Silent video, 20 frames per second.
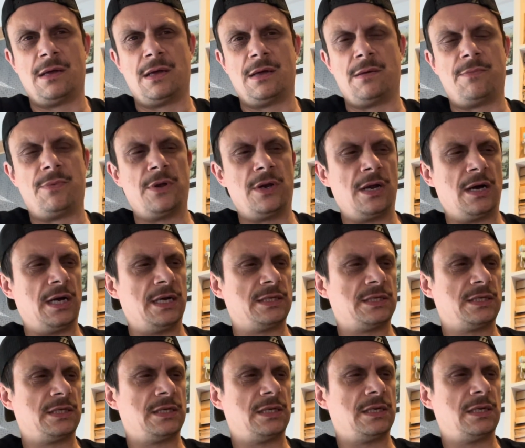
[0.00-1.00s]
But
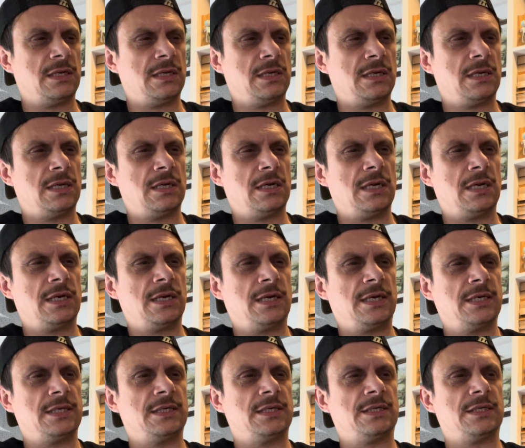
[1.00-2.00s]
nice, and a
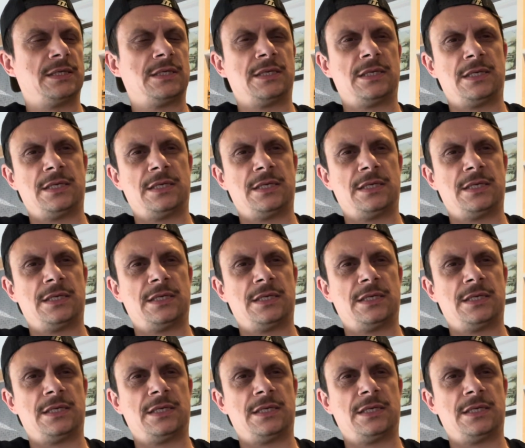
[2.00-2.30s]
nice